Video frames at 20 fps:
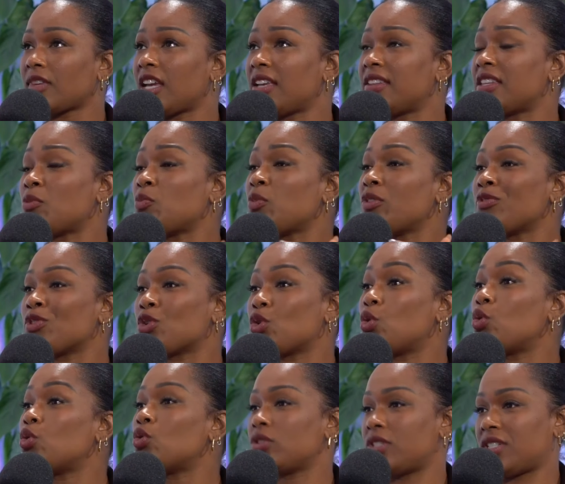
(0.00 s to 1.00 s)
And then we
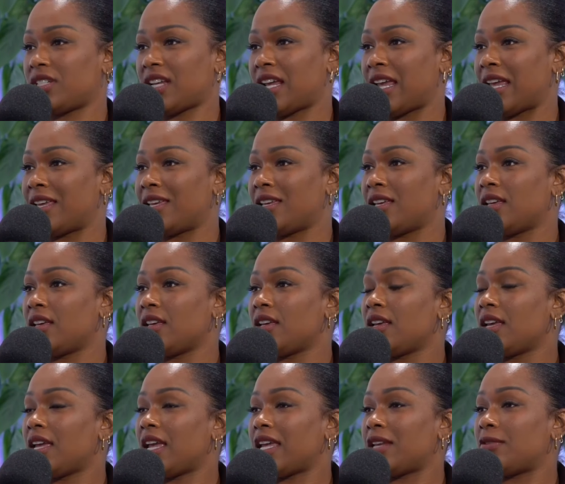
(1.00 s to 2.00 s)
recorded it
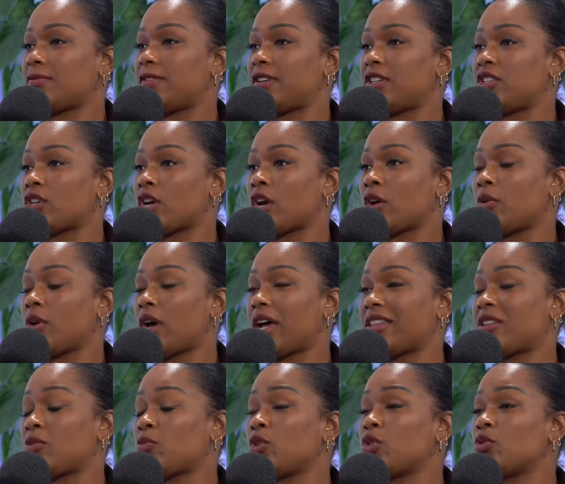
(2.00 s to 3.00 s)
in video.
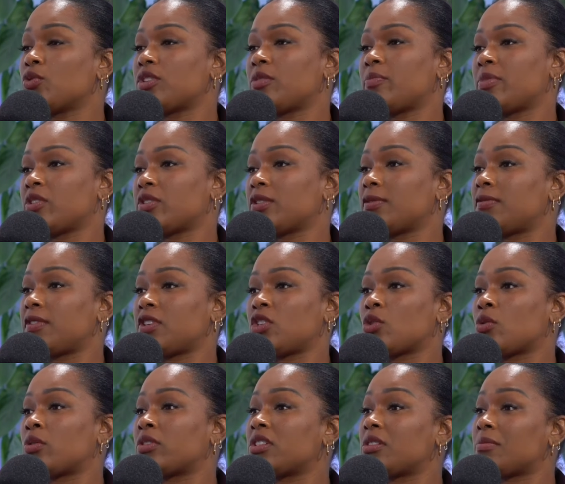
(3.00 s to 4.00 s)
And then we also built a
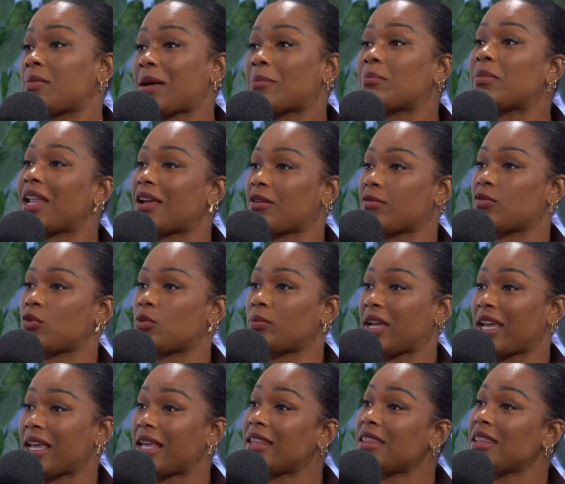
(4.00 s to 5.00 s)
video on demand
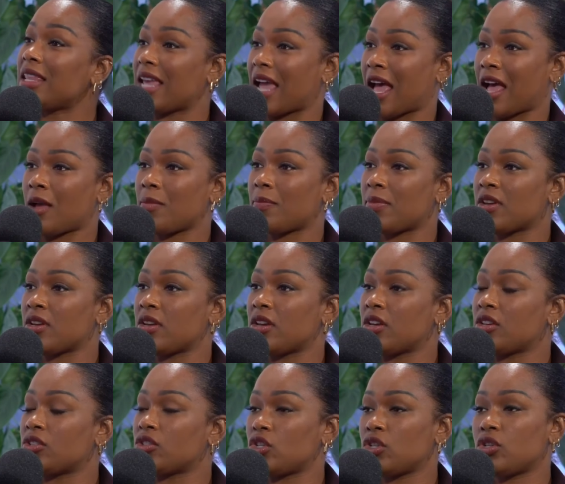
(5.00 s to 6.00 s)
platform in the app.
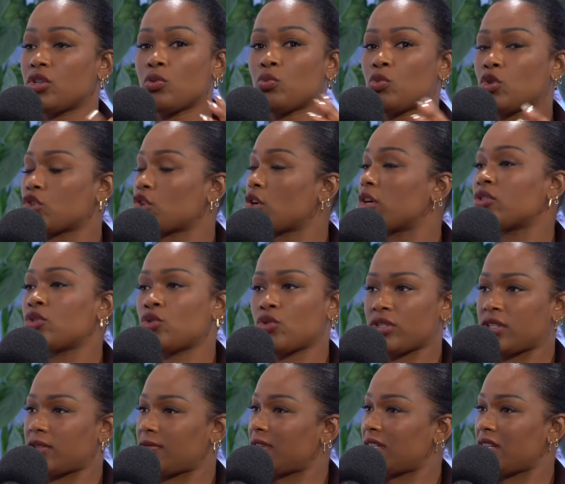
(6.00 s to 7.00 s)
So you can watch
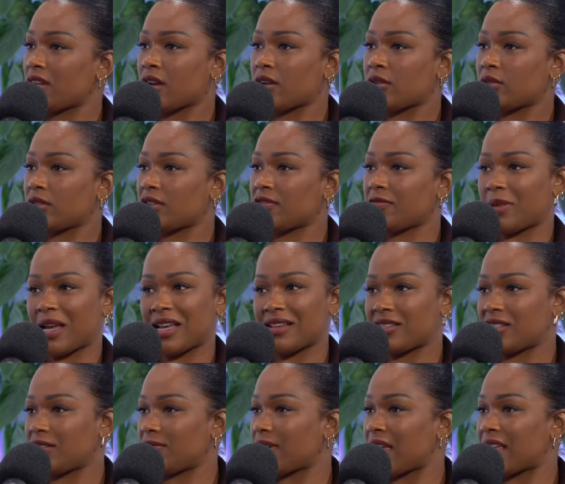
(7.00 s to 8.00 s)
hundreds of videos of
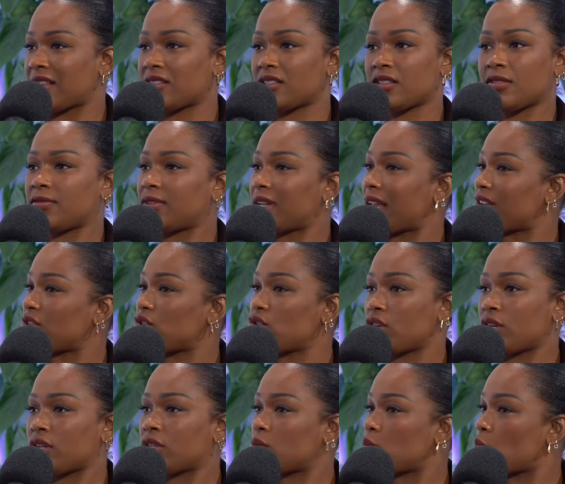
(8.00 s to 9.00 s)
past events, of
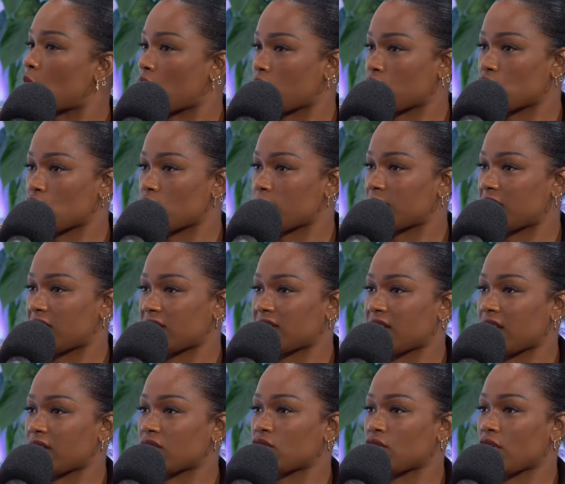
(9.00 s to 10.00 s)
lectures, workshops,
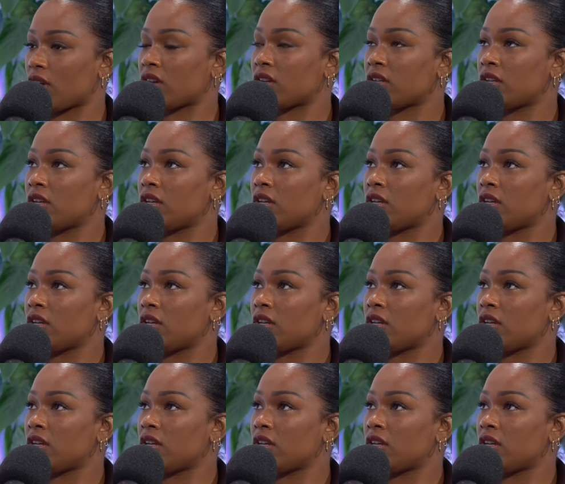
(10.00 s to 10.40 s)
etc.